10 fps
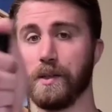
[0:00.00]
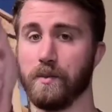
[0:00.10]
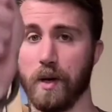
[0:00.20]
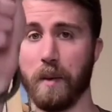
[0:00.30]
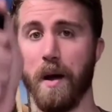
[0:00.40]

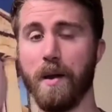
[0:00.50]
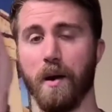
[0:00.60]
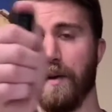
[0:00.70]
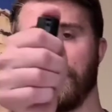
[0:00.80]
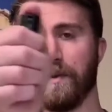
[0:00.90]
this is
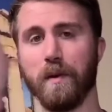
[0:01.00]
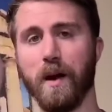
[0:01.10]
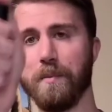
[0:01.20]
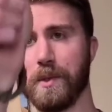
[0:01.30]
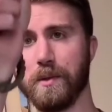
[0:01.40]
recommended
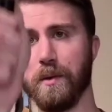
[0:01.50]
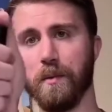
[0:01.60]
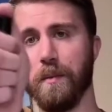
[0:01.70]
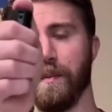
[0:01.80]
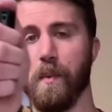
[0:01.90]
oftentimes
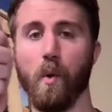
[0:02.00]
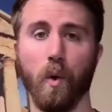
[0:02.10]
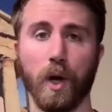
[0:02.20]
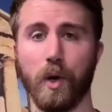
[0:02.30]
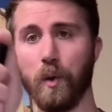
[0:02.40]

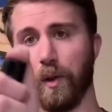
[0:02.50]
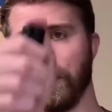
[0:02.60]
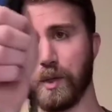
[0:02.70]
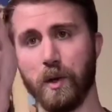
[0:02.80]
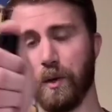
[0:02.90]
or you could do
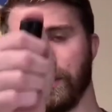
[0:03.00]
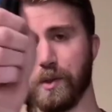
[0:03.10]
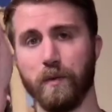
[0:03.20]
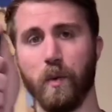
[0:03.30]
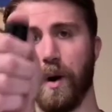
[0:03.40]
little
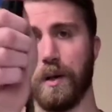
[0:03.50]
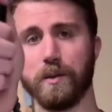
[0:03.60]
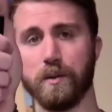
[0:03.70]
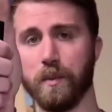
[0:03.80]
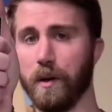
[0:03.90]
circles if you
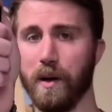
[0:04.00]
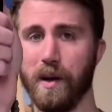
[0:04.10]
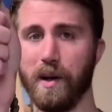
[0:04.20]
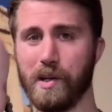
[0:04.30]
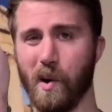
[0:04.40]
wanted to but